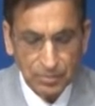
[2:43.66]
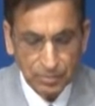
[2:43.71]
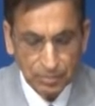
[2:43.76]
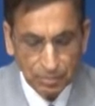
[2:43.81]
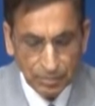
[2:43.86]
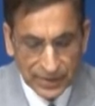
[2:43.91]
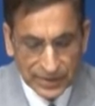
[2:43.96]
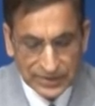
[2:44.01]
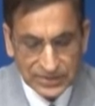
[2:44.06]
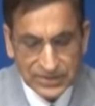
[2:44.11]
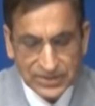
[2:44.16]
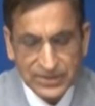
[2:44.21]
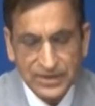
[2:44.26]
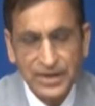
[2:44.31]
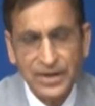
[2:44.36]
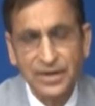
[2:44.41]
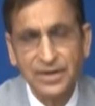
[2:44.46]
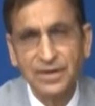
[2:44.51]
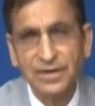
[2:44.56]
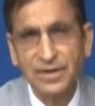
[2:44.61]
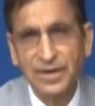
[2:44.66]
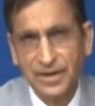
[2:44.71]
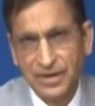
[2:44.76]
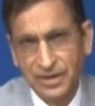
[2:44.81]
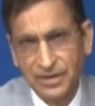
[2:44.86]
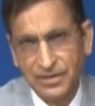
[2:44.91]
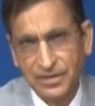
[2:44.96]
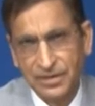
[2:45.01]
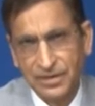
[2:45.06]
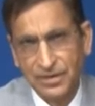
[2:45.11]
Myths and
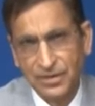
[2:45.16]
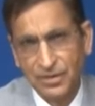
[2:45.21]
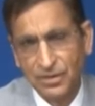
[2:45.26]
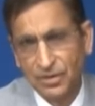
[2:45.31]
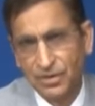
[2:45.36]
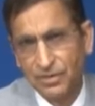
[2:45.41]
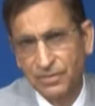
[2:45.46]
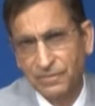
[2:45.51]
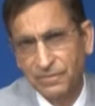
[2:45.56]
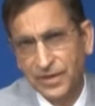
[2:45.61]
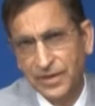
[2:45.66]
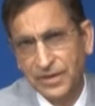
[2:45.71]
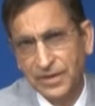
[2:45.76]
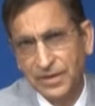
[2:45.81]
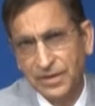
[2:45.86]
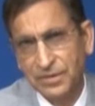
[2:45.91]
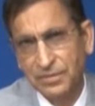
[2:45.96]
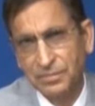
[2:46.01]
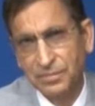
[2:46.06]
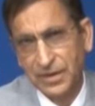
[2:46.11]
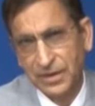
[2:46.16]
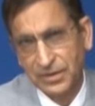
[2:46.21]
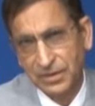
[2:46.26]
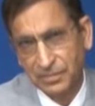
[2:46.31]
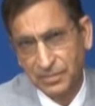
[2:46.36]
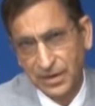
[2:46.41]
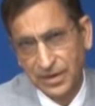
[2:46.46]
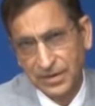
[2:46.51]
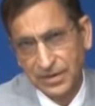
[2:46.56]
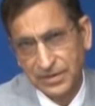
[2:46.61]
Reality on Vedic
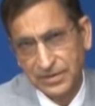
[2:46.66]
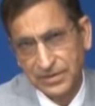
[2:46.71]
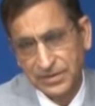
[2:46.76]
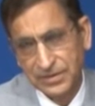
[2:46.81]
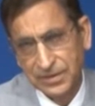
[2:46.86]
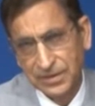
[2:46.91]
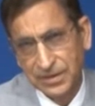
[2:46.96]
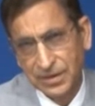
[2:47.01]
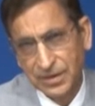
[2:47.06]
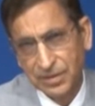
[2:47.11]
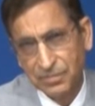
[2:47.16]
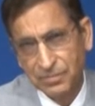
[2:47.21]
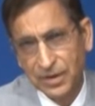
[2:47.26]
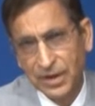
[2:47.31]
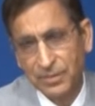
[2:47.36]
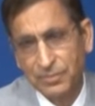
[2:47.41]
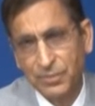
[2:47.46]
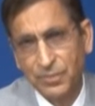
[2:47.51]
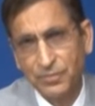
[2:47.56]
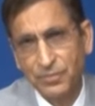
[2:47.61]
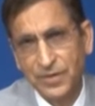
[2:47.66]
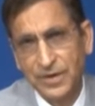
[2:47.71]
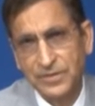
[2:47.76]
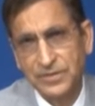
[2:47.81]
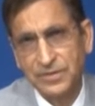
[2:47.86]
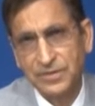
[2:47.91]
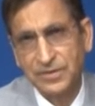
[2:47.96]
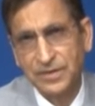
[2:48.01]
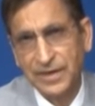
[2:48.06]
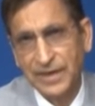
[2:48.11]
Mathematics by
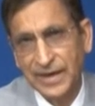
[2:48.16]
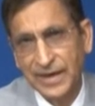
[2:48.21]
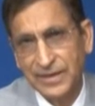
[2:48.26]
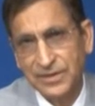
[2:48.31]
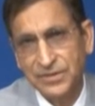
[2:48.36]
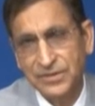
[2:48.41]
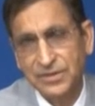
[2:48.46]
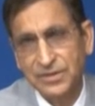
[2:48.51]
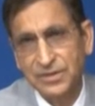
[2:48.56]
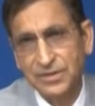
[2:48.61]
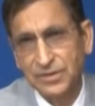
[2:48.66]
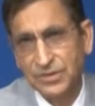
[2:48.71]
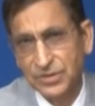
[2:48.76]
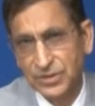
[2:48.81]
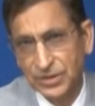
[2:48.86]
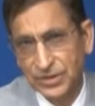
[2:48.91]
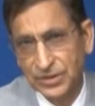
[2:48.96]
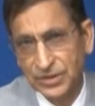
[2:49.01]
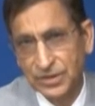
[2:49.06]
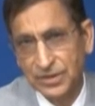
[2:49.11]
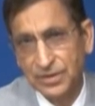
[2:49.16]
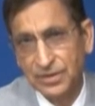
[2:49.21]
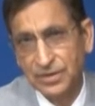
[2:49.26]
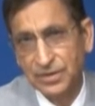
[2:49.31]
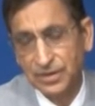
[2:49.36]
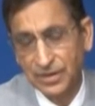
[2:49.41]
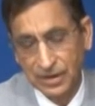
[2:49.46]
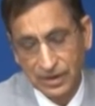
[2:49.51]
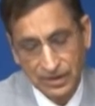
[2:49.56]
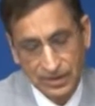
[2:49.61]
Professor S. G.
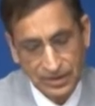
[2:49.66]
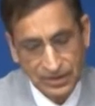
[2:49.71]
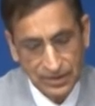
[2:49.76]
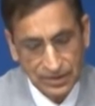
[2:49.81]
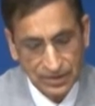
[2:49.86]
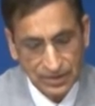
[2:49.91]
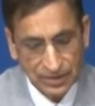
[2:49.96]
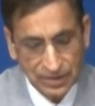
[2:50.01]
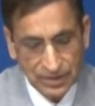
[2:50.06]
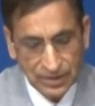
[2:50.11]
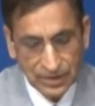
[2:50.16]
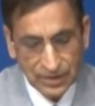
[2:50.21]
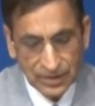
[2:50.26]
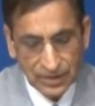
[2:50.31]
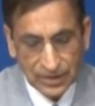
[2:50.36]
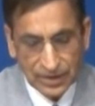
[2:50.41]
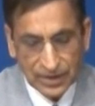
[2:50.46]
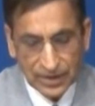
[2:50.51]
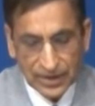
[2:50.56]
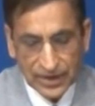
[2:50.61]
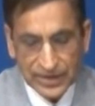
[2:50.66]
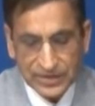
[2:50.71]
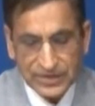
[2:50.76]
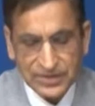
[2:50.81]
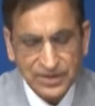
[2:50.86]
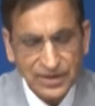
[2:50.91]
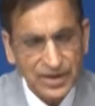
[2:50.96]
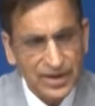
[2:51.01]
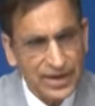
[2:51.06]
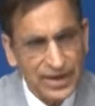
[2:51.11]
Dani. It's
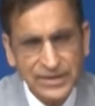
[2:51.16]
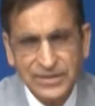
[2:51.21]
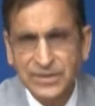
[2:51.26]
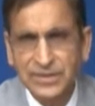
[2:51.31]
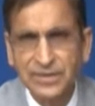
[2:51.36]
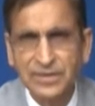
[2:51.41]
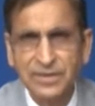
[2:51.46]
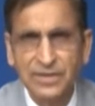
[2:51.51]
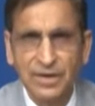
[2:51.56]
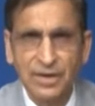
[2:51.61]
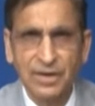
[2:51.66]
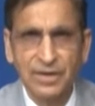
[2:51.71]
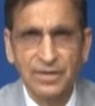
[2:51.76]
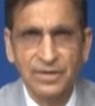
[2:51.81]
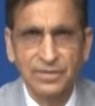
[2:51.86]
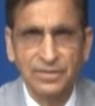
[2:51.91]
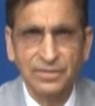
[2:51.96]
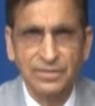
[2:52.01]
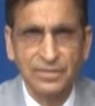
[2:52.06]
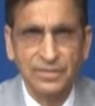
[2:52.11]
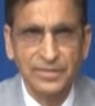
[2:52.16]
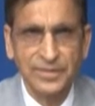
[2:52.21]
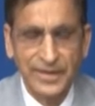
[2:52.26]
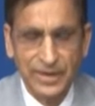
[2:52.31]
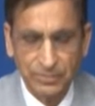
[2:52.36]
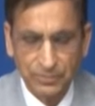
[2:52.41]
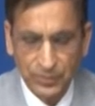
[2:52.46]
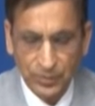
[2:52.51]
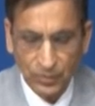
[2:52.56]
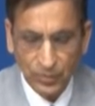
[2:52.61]
an excellent article
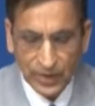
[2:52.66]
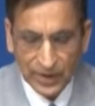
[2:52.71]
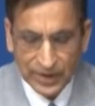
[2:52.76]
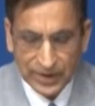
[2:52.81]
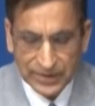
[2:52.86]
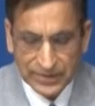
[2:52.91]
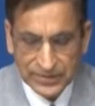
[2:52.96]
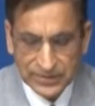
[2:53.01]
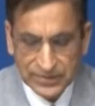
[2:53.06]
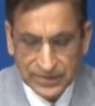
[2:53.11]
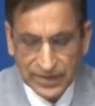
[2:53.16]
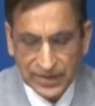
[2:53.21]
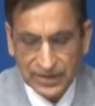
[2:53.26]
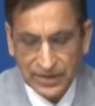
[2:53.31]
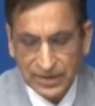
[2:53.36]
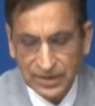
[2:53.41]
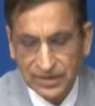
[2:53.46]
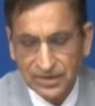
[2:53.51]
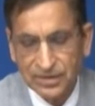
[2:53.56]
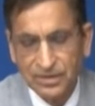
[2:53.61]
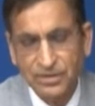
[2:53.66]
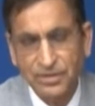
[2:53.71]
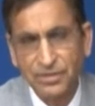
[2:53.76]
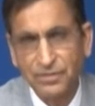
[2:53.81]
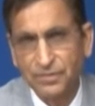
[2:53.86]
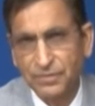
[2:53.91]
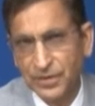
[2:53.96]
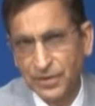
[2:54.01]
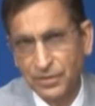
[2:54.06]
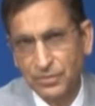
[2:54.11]
that provides a detailed
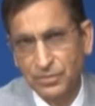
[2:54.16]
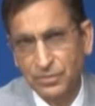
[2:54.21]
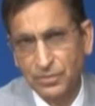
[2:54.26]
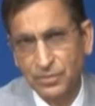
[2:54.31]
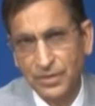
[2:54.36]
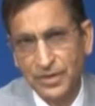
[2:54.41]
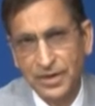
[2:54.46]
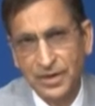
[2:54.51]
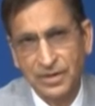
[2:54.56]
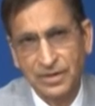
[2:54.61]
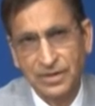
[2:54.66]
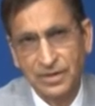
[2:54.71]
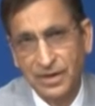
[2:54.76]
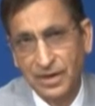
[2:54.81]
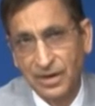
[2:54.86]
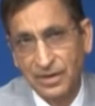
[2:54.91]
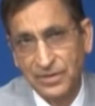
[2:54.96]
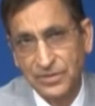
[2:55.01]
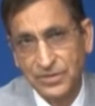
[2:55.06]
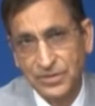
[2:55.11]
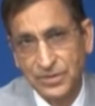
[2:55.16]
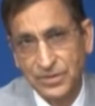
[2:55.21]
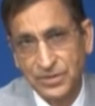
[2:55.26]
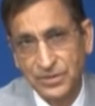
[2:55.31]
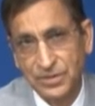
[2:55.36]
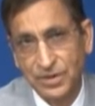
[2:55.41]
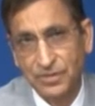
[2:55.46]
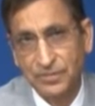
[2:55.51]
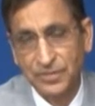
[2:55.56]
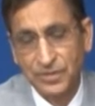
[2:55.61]
review and
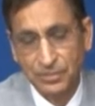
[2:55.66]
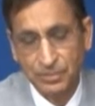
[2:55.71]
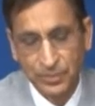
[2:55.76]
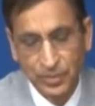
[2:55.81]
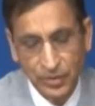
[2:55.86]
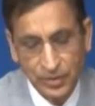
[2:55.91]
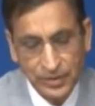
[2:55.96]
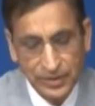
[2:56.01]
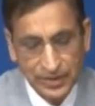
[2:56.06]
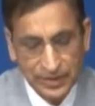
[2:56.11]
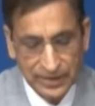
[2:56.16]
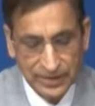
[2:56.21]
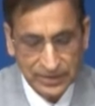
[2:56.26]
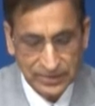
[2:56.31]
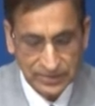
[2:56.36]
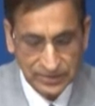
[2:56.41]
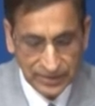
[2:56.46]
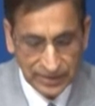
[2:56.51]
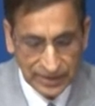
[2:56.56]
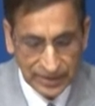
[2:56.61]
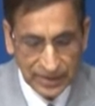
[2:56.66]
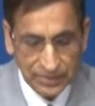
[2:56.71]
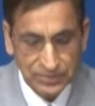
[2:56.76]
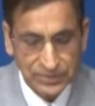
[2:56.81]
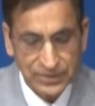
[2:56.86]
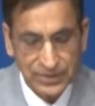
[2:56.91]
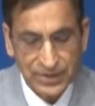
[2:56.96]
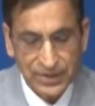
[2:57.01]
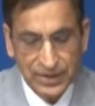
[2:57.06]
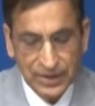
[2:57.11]
analysis of the book and its
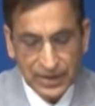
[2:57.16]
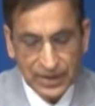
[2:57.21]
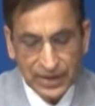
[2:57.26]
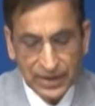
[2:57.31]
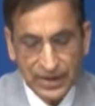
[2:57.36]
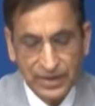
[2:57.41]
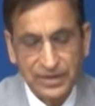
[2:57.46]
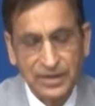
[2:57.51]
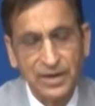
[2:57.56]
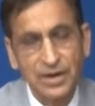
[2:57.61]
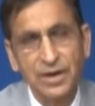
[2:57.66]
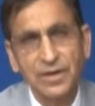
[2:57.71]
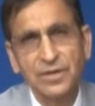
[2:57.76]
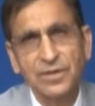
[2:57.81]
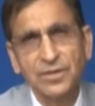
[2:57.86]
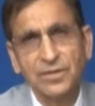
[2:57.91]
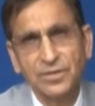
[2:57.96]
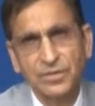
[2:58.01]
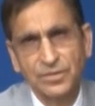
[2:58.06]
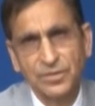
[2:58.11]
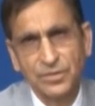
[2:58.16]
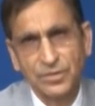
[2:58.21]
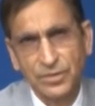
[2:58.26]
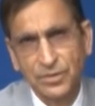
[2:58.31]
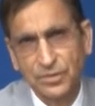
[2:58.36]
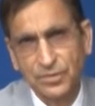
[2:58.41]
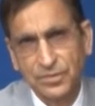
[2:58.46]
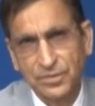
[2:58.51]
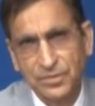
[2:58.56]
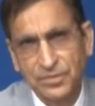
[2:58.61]
claims, and the article
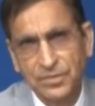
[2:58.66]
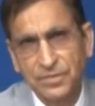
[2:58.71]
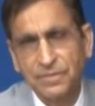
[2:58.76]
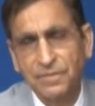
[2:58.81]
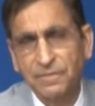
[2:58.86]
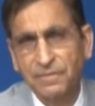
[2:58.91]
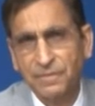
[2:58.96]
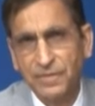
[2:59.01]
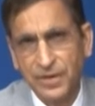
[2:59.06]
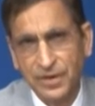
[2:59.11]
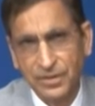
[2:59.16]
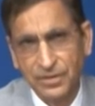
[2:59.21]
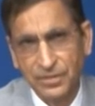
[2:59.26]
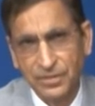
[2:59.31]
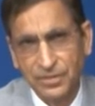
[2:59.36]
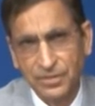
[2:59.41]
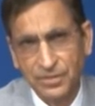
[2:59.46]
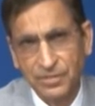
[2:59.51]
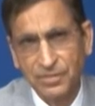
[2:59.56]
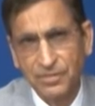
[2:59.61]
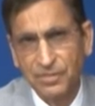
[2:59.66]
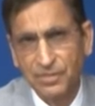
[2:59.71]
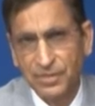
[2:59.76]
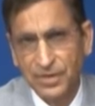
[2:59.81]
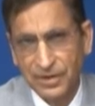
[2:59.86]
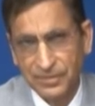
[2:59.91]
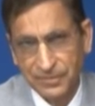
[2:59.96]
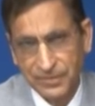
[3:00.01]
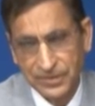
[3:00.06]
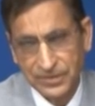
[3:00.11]
includes very good
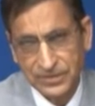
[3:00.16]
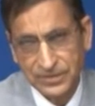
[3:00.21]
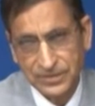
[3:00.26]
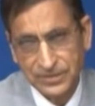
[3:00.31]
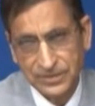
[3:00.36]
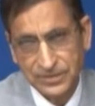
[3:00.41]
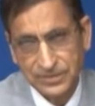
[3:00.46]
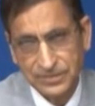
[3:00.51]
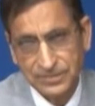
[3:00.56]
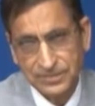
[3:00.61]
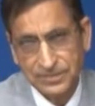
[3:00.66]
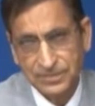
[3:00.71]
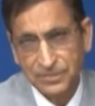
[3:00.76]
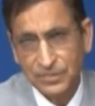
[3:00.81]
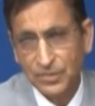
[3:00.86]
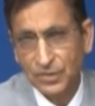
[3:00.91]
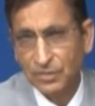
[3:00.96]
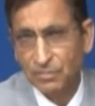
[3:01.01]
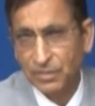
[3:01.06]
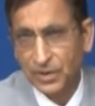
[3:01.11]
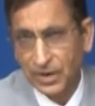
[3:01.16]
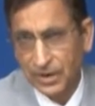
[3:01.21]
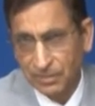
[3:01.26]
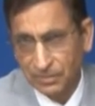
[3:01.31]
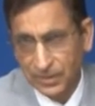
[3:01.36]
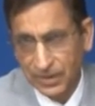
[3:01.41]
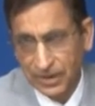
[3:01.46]
references. The bottom